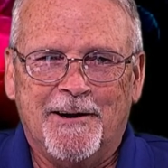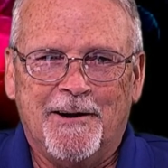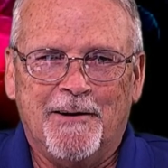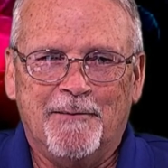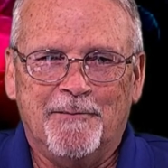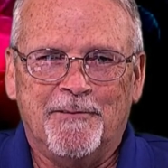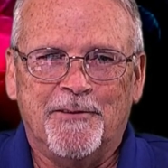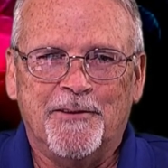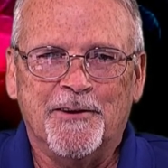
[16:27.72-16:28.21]

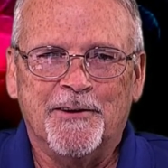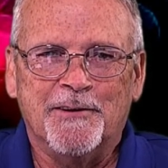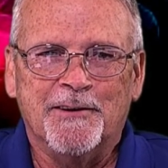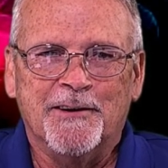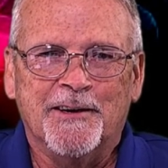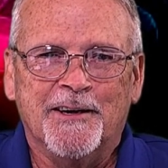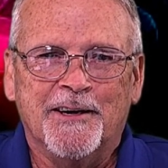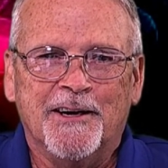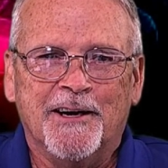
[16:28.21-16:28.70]
of
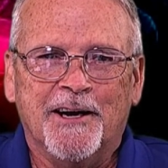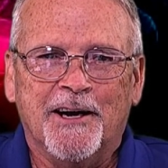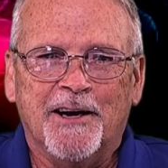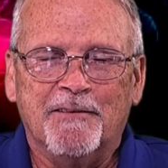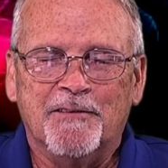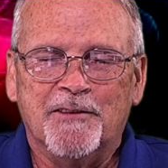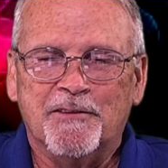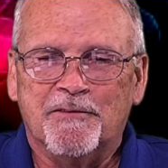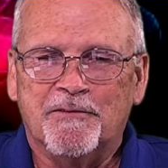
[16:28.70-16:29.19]

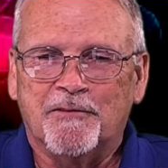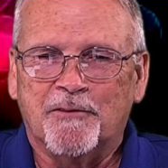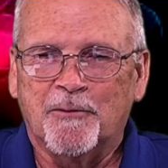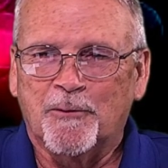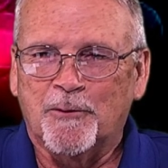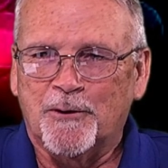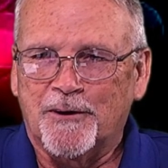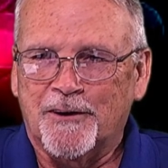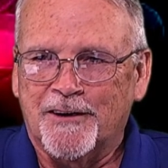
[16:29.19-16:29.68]
the
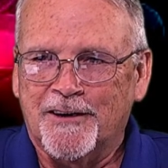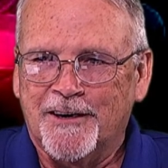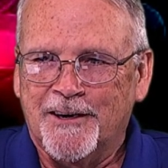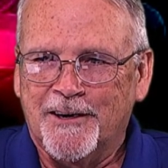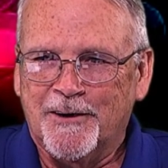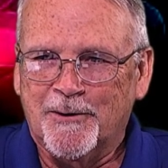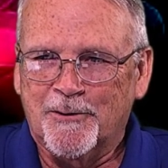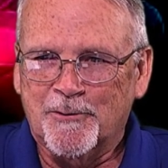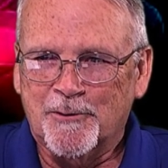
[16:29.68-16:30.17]
four
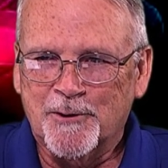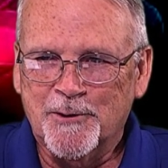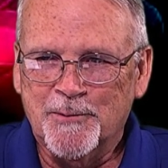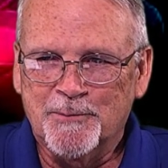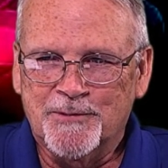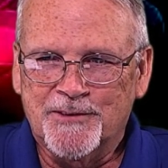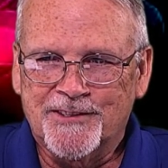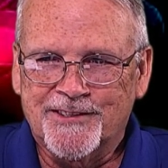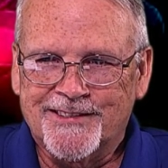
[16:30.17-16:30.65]

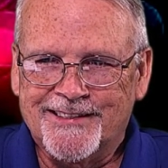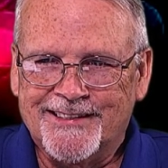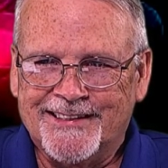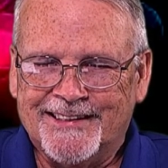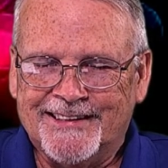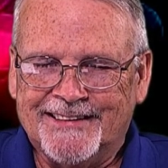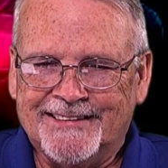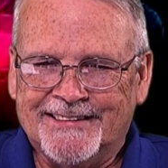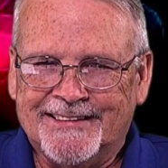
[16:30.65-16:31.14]
groups
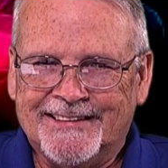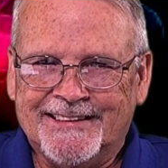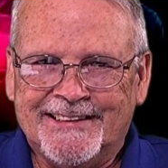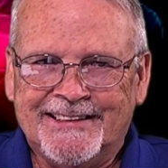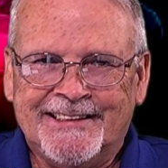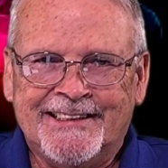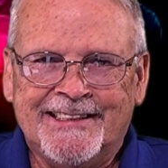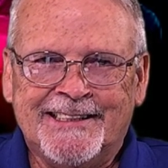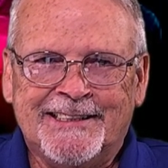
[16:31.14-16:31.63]
in
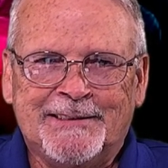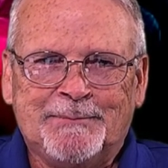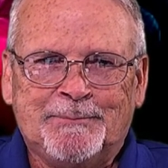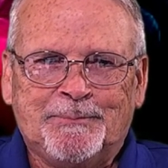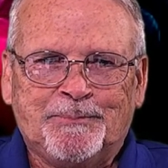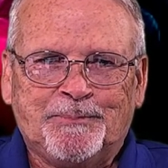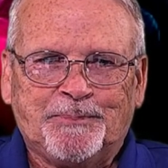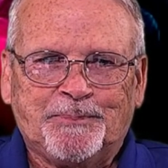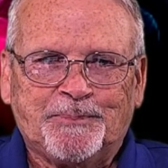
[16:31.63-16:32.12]
the
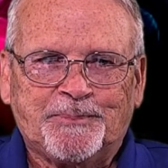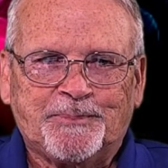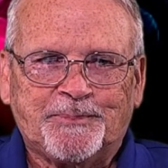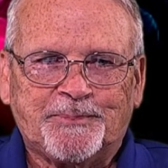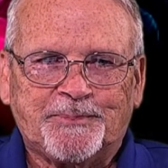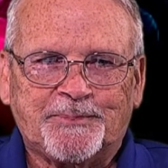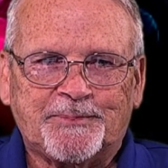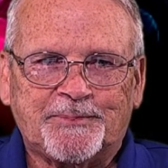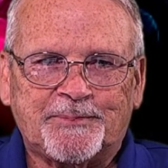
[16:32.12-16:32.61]

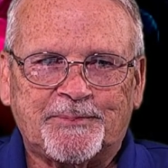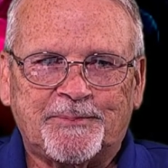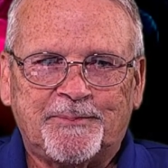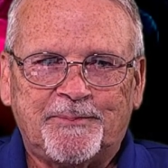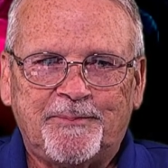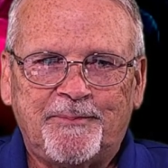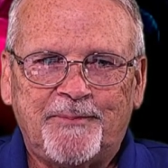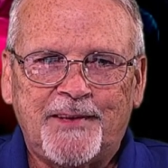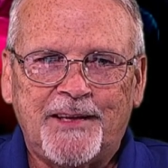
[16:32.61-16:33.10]

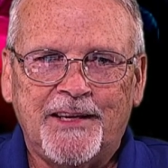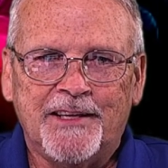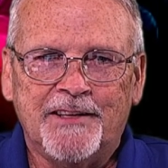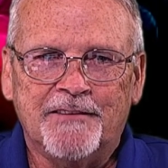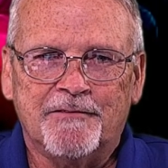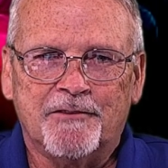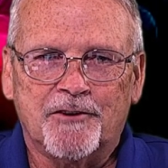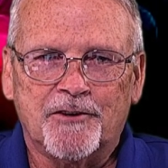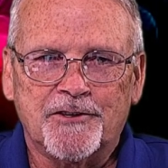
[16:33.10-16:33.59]

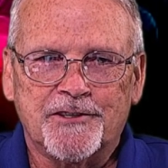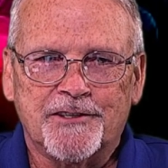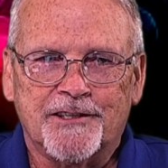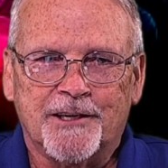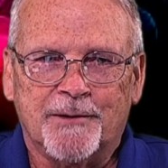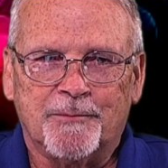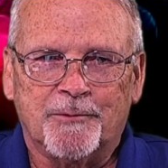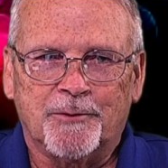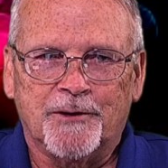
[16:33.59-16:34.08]
version
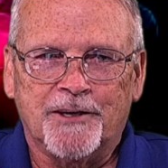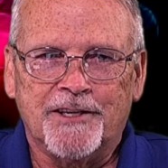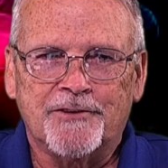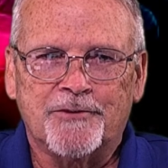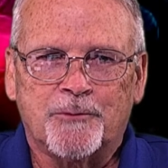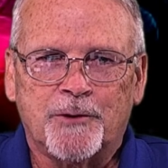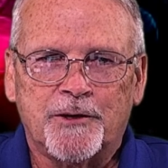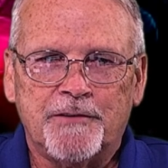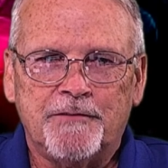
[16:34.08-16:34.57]
number. We're
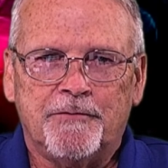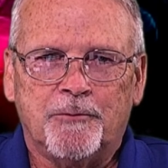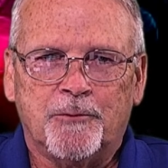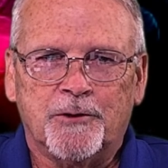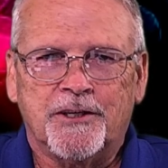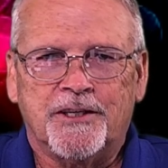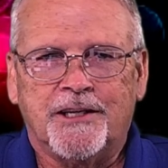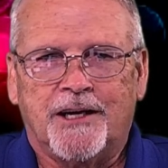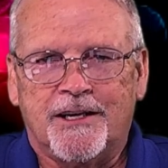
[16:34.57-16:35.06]
at
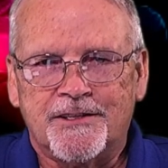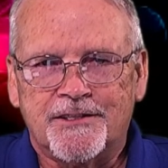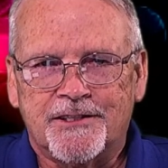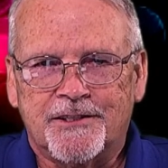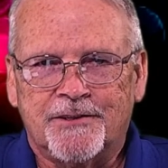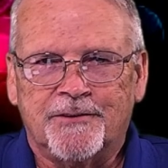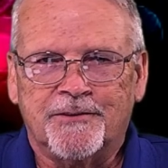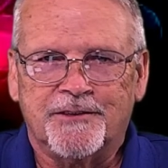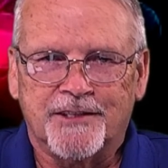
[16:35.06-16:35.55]

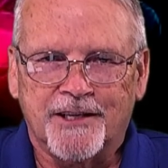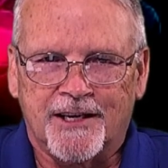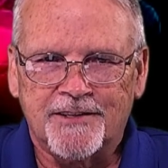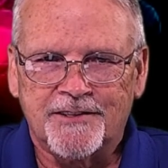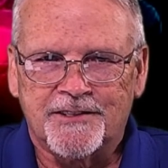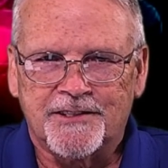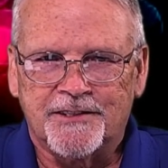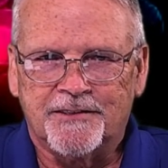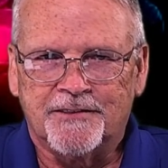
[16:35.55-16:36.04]

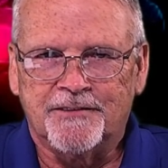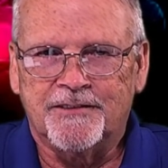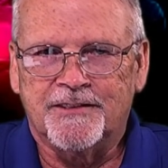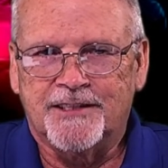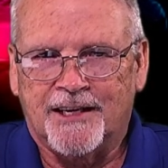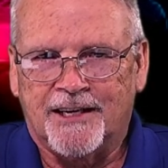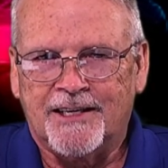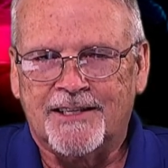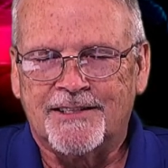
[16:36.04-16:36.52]

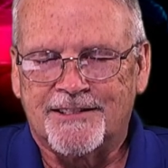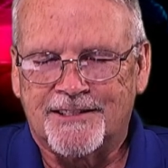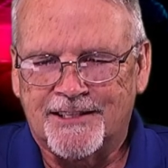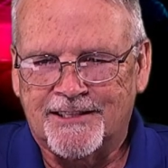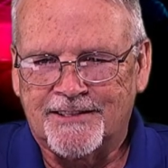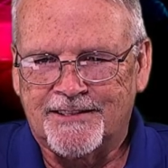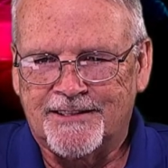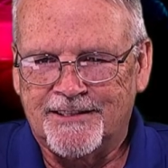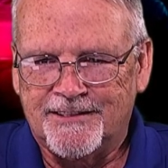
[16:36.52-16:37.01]

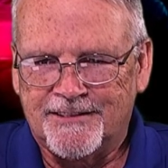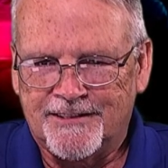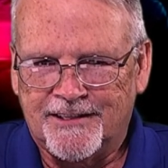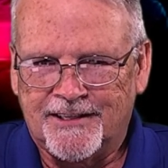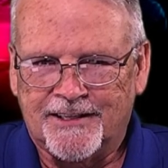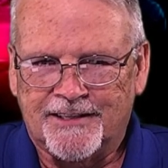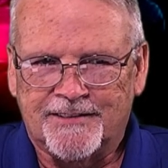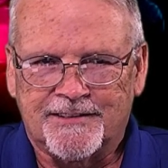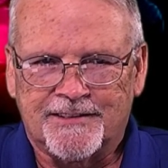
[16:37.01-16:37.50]

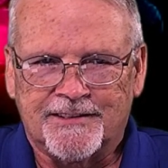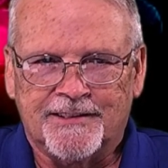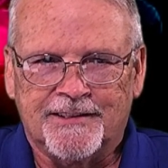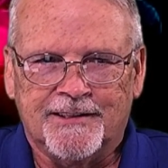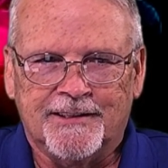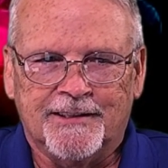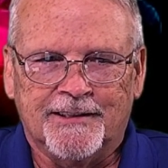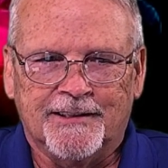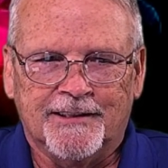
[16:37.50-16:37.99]
24.0.0.66.
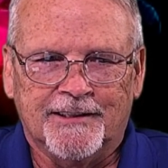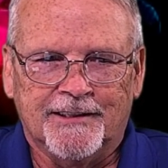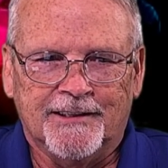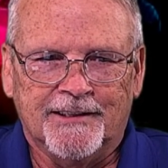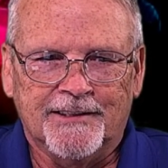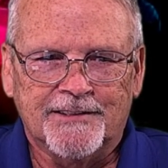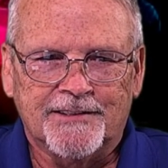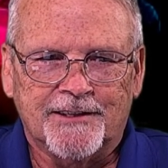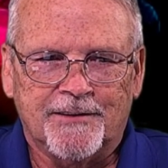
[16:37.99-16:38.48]

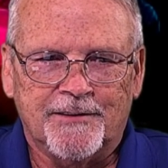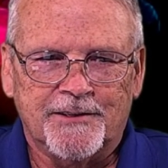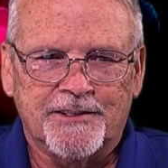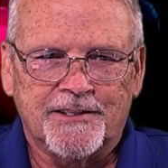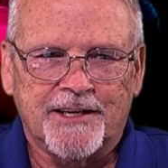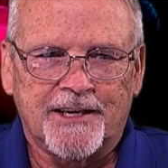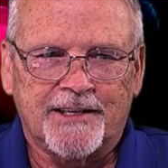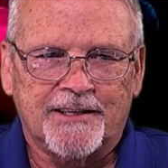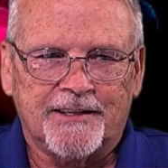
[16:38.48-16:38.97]
So the
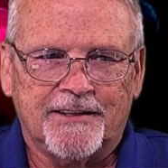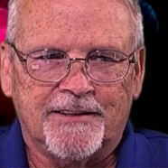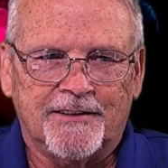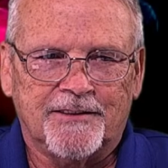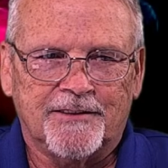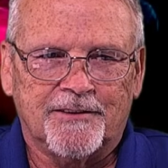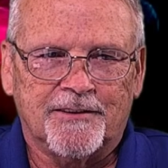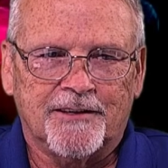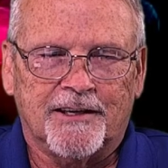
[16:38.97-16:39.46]
second and
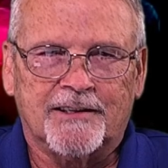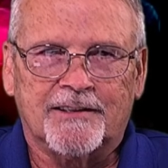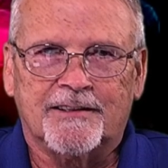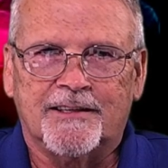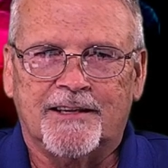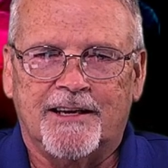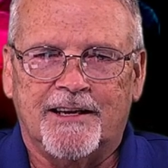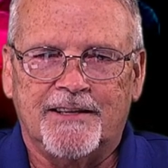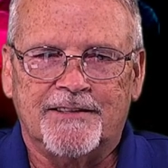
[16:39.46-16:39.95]
third
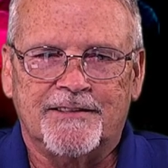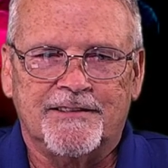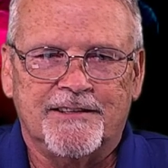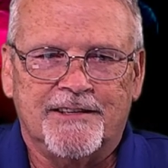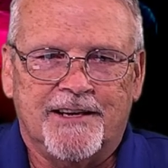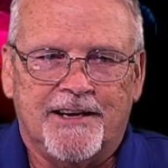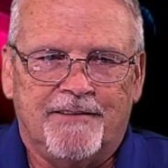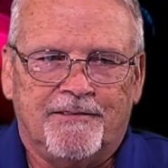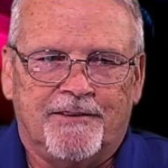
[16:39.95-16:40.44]
octets
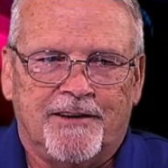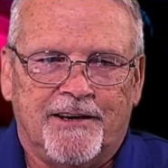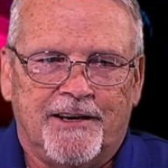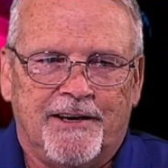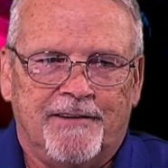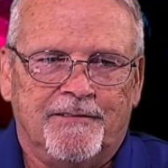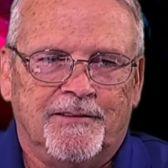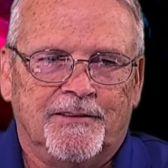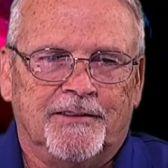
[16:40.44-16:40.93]
never
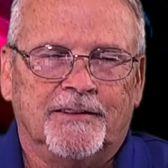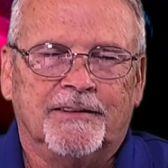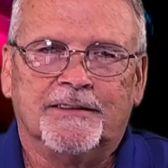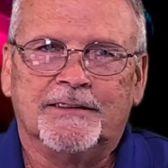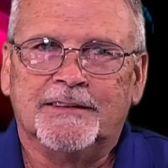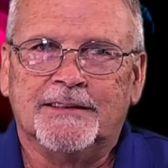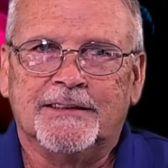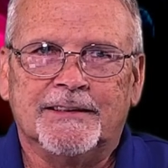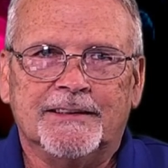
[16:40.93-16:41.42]
ever
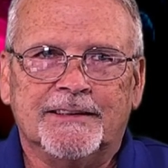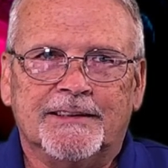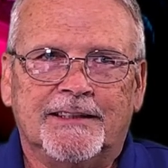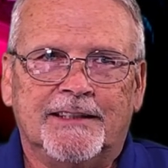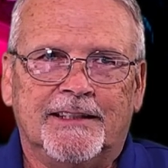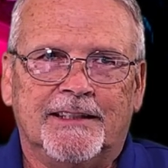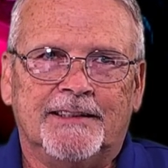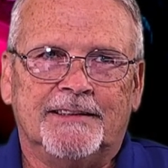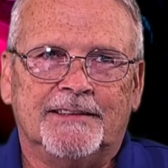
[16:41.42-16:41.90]

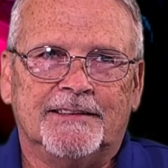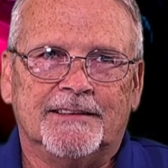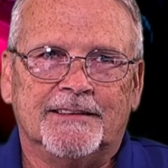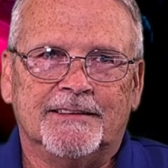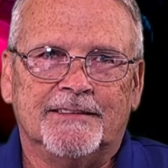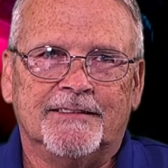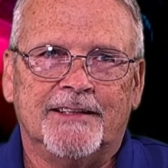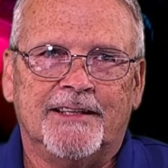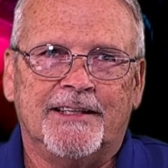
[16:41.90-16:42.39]
get
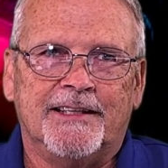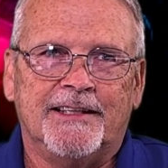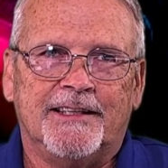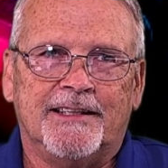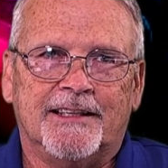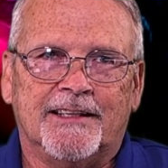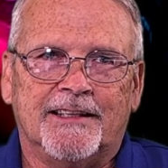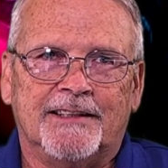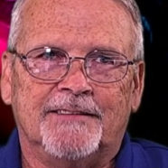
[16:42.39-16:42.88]
any
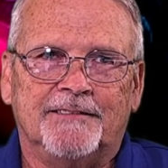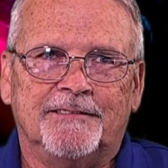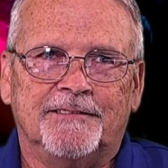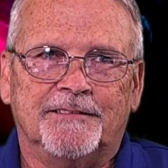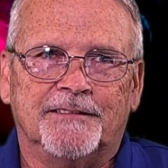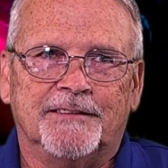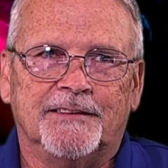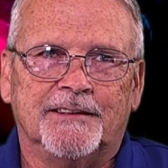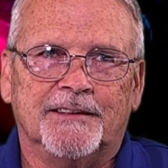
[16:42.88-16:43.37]
kind
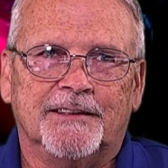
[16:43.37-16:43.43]
of